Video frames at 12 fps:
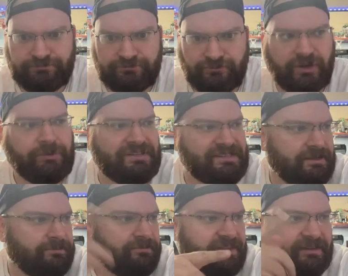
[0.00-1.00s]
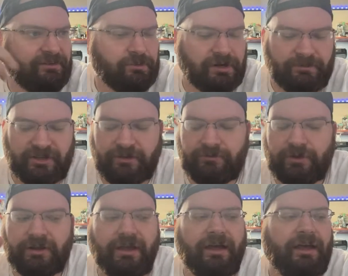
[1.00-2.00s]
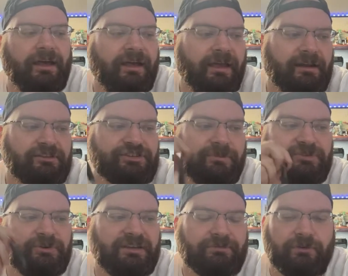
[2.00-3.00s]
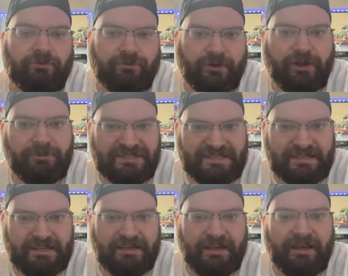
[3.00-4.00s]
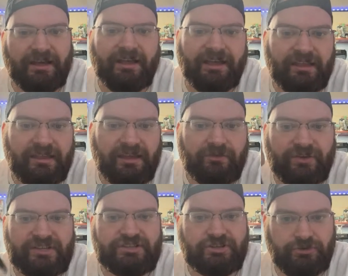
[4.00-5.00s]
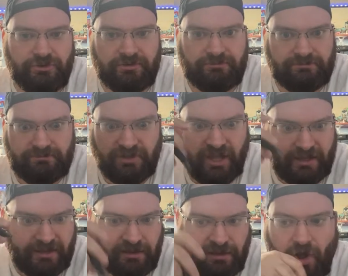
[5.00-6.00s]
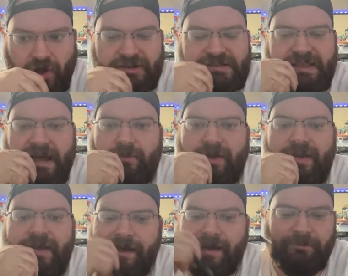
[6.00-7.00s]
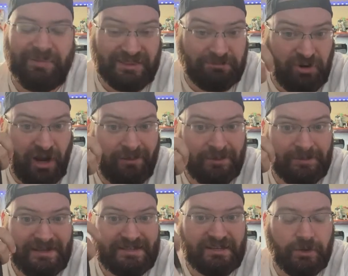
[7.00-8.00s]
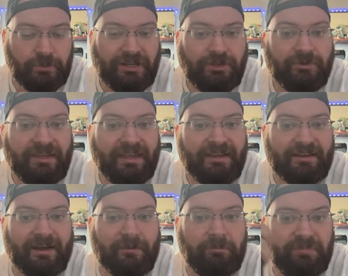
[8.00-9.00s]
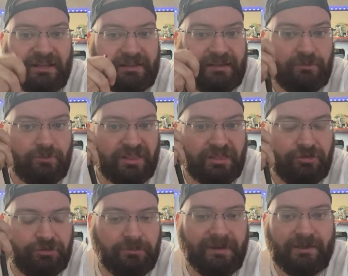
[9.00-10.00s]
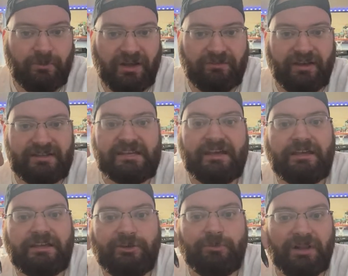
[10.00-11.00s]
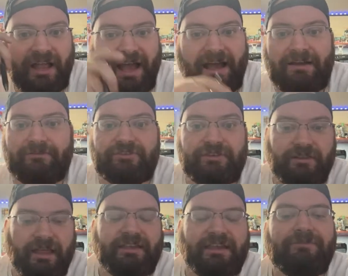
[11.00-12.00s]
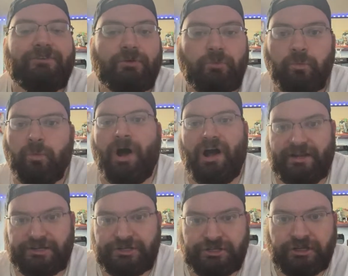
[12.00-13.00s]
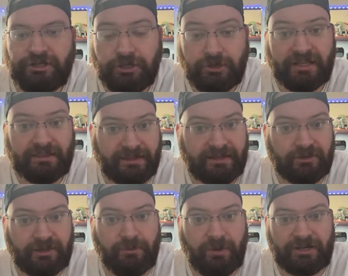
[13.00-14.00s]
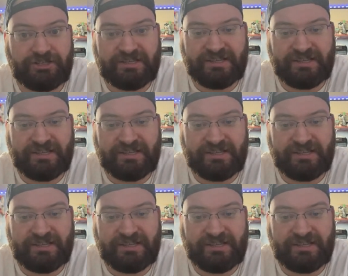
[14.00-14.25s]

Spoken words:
frequency. That's the word I'm looking for. It'll jump to a different frequency if it's too, like, clogged in that one. But the problem is, when you get a building with too many Wi-Fis, you will have, like, if you watch, you can literally watch this